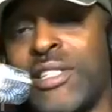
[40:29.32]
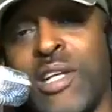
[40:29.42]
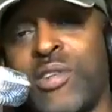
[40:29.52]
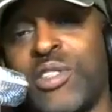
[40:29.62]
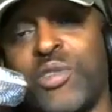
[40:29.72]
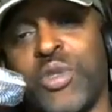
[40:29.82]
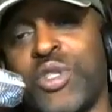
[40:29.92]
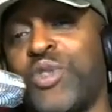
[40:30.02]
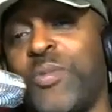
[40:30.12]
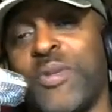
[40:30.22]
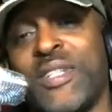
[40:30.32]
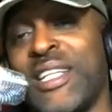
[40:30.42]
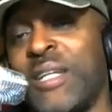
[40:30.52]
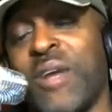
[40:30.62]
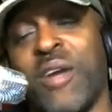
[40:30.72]
Celtics was a super
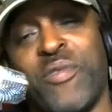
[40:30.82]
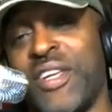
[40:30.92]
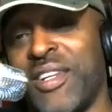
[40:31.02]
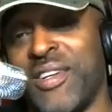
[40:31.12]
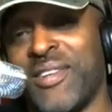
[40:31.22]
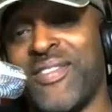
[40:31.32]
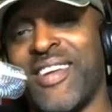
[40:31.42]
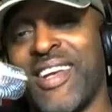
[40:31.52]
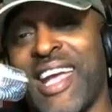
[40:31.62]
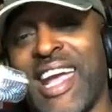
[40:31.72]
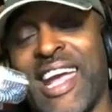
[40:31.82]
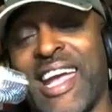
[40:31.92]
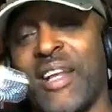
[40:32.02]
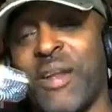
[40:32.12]
team every year. And